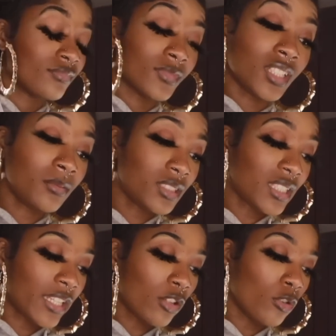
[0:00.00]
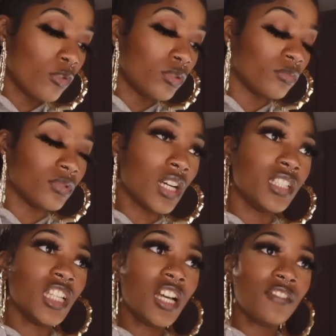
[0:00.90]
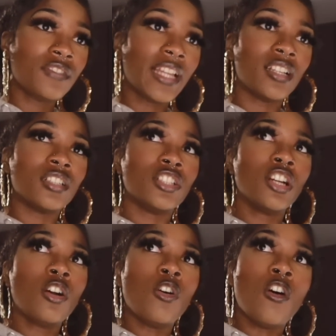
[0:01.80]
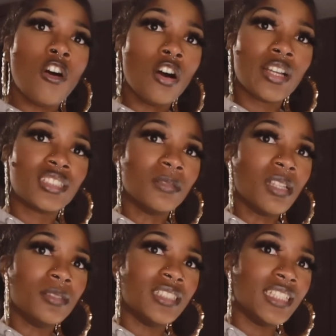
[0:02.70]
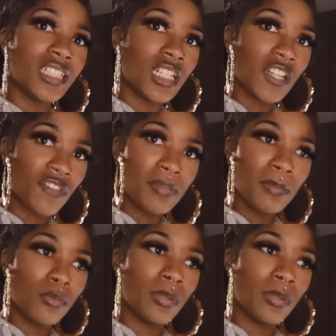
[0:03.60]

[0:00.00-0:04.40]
And I'm just like, yo, enough. Like, you're all, sometimes it isn't enough for people.